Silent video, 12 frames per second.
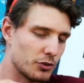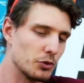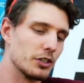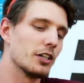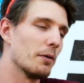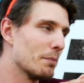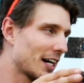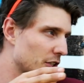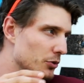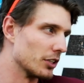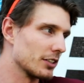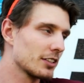to come back
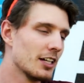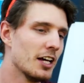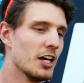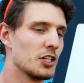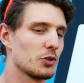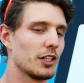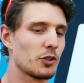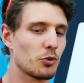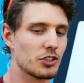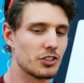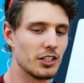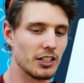to us. So that
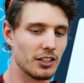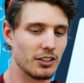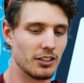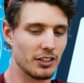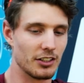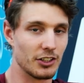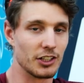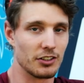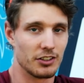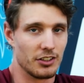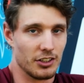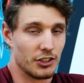was
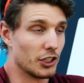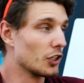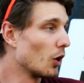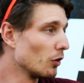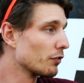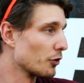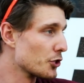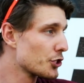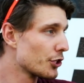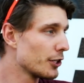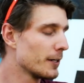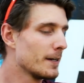the goal for
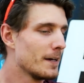sure.